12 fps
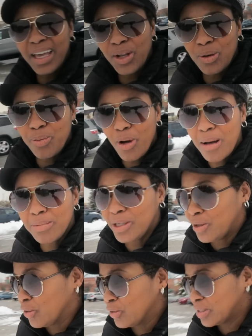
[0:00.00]
it'll
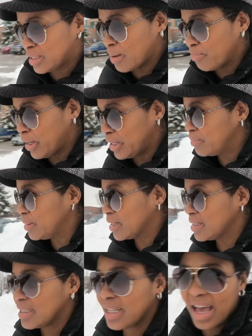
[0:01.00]
probably hurt somebody
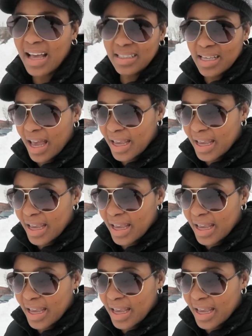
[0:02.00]
because it has